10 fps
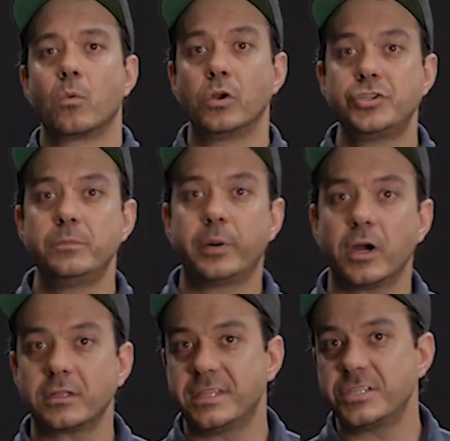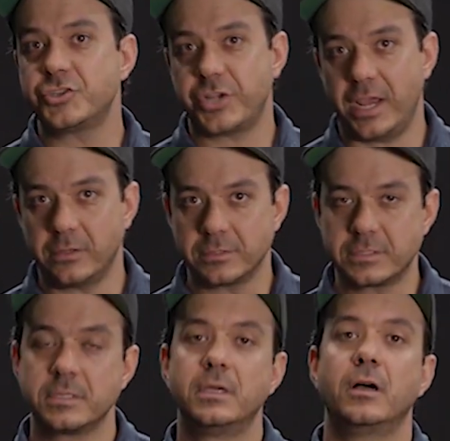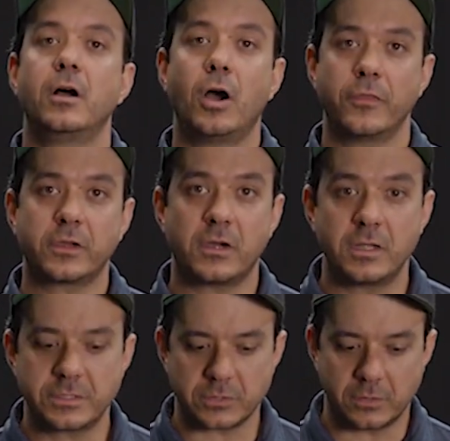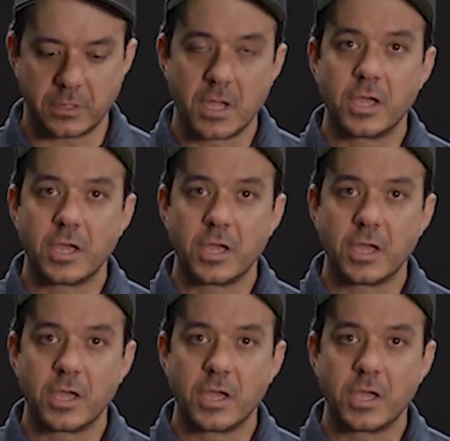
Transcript: Once you park these channels on the console,